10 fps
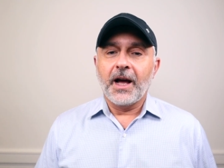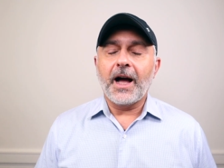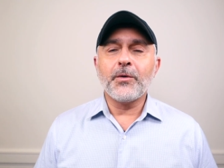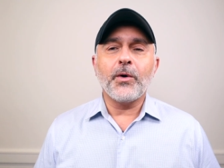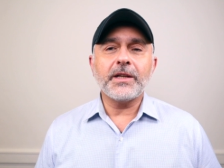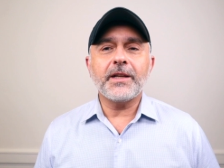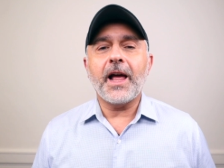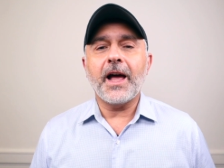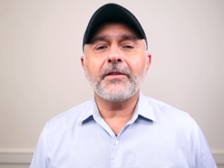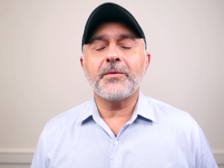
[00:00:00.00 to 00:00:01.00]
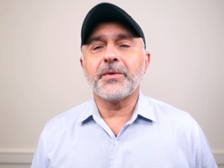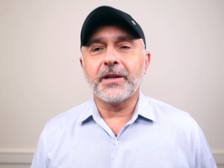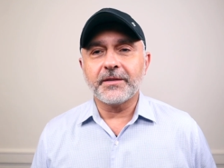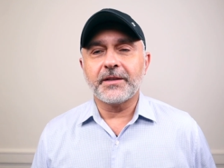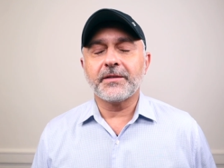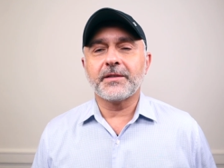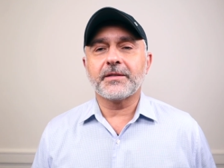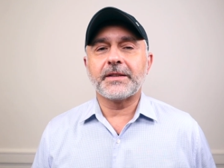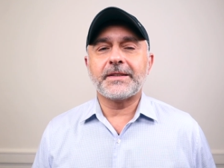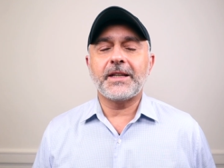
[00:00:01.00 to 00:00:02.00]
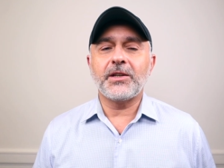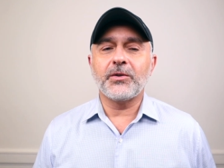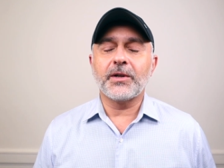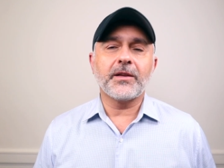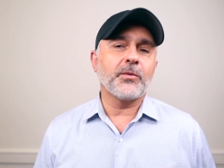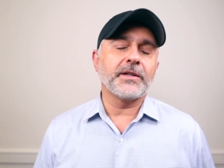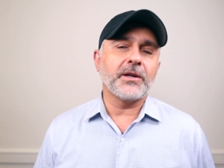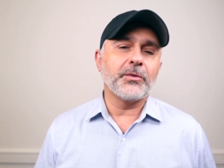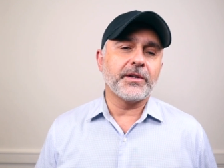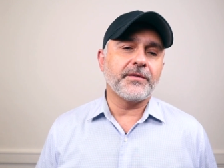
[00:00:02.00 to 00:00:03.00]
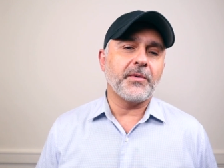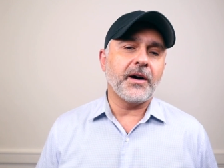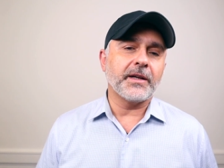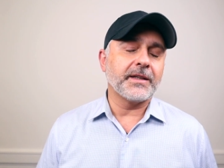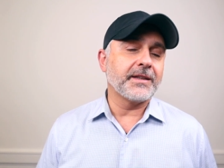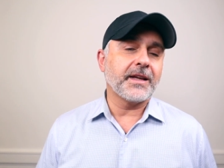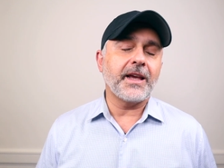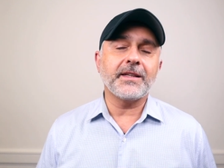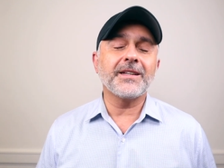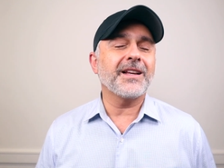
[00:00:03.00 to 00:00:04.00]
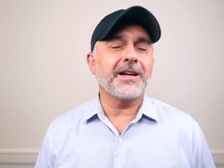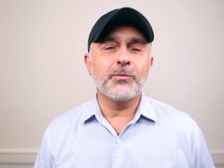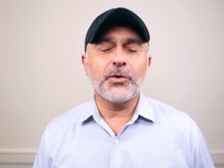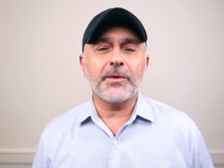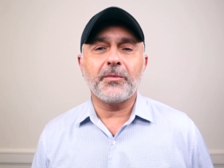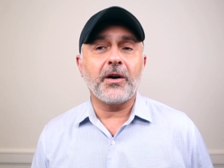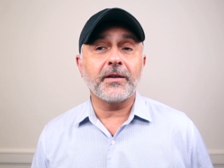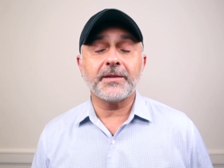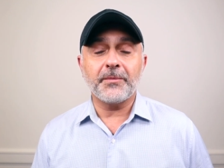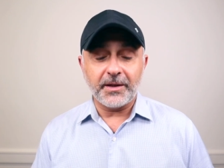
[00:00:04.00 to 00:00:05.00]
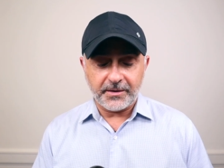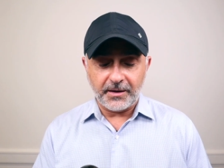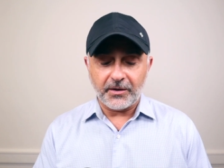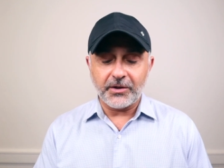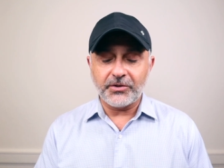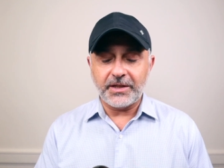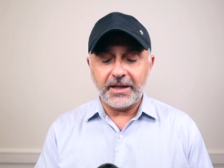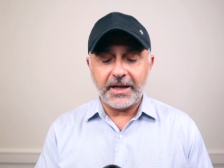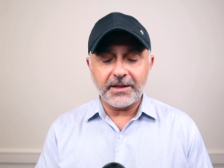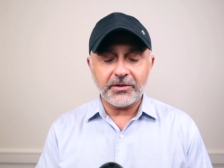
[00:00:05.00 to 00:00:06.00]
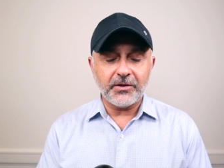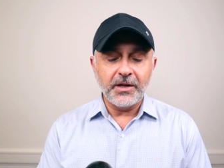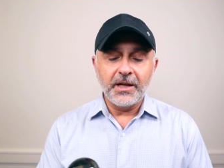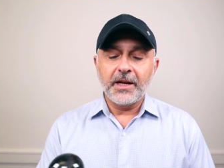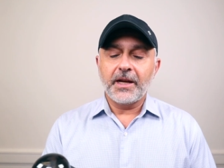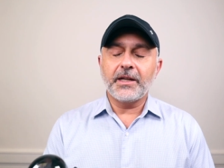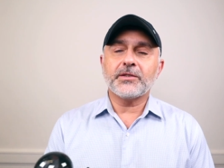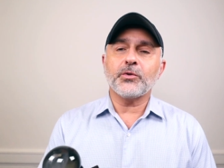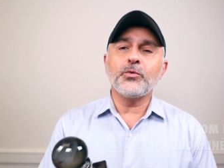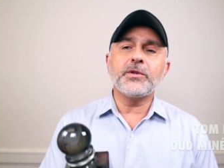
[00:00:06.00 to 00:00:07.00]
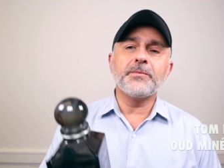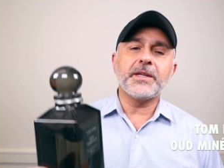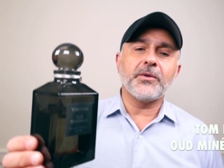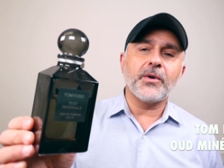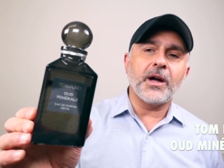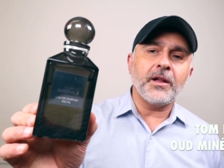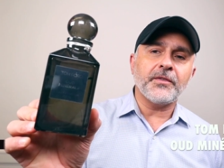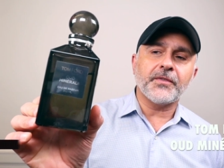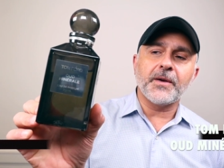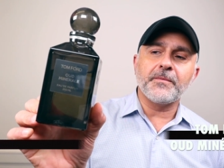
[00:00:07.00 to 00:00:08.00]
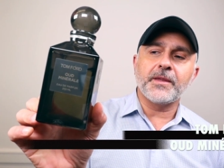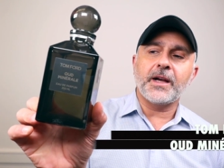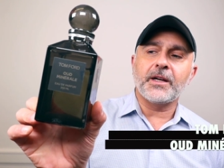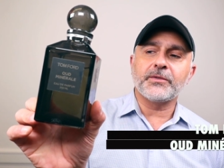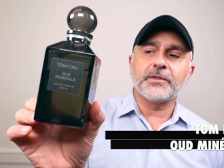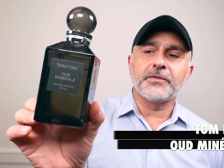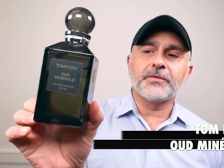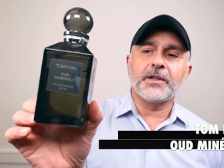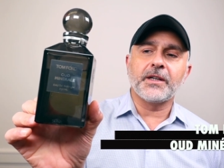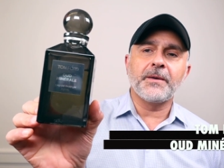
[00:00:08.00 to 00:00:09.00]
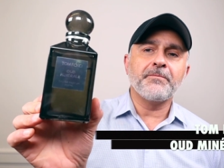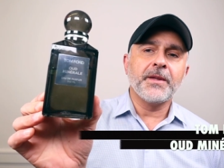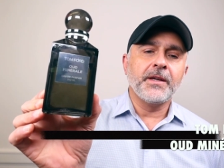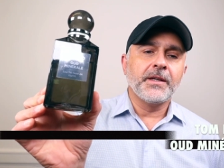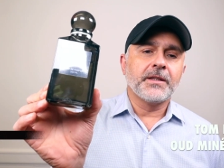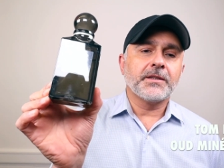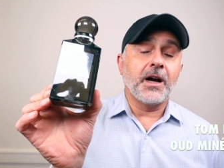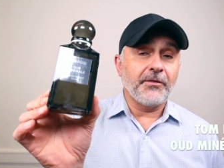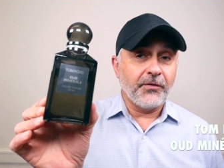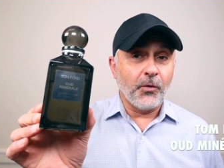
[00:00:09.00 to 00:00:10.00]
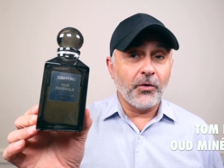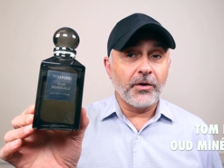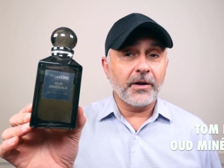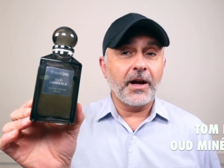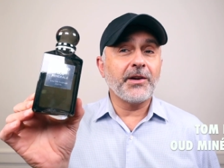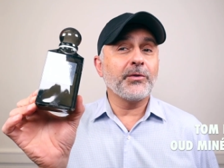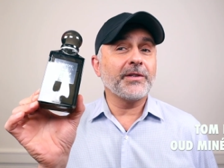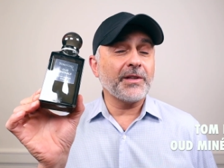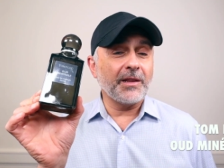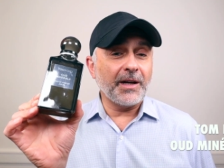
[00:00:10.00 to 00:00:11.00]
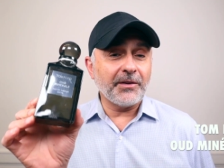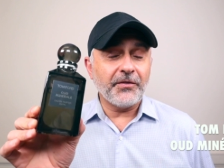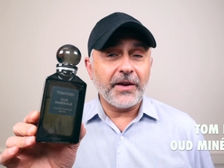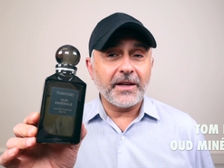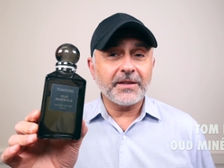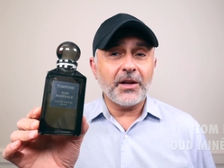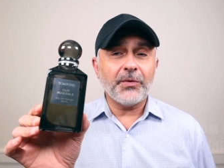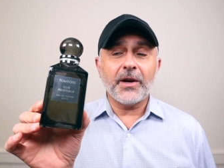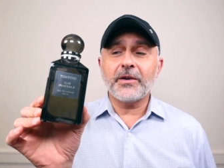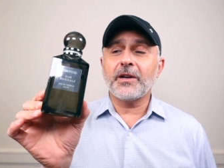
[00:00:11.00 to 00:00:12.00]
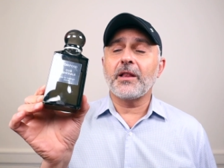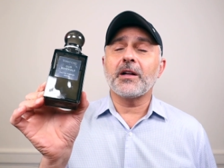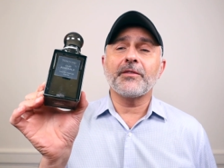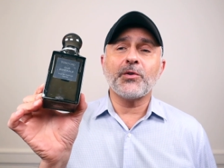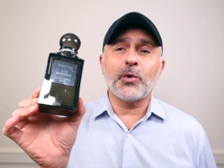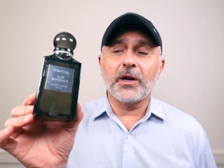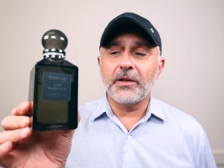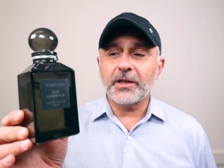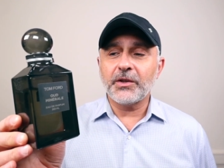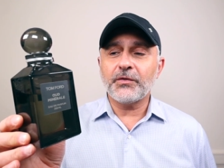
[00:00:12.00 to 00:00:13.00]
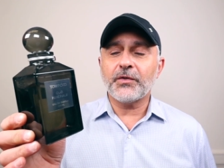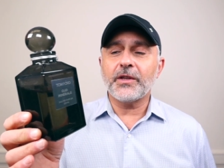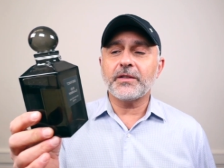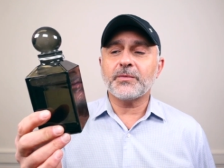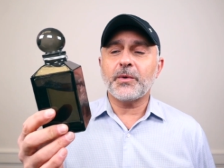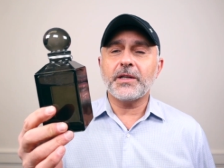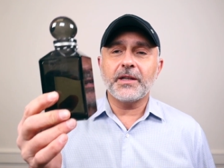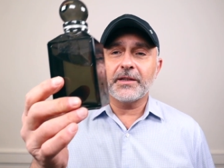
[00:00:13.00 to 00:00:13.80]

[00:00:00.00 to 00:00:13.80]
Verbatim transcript: I wanted to have it because it is discontinued, otherwise I wouldn't have bought it. It didn't come with the box, I bought the large decanter. It's Oud Mineral from the house of uh, Tom Ford. I know there's a lot of fans out there and a lot of you are looking for this one.